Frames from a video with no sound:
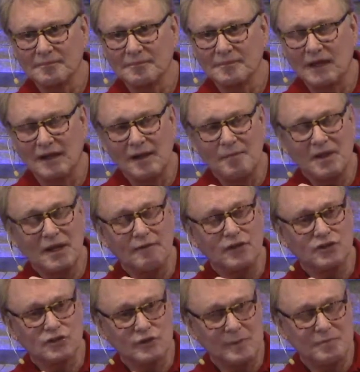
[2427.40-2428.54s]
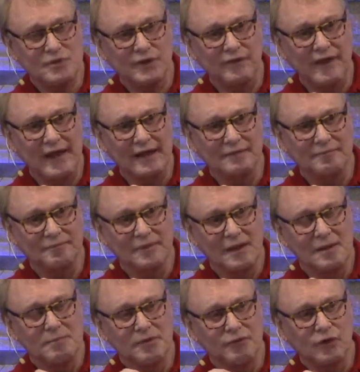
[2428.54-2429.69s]
Now, let me give you a scripture on that.
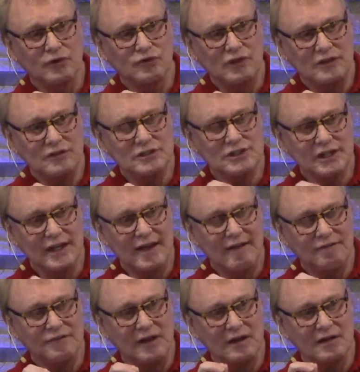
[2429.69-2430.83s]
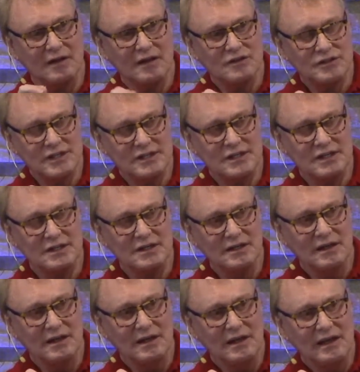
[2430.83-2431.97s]
Before Jesus left and they ascended,
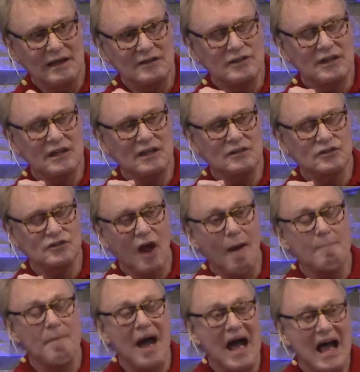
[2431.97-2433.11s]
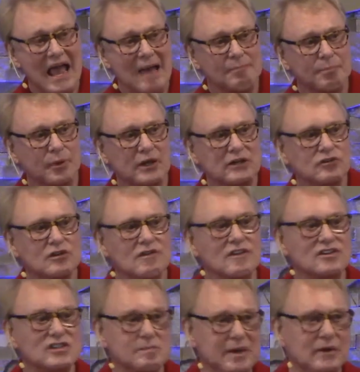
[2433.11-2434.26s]
he said he stopped by and preached to the
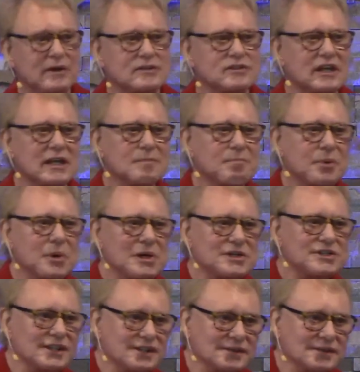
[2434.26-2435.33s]
spirits in prison.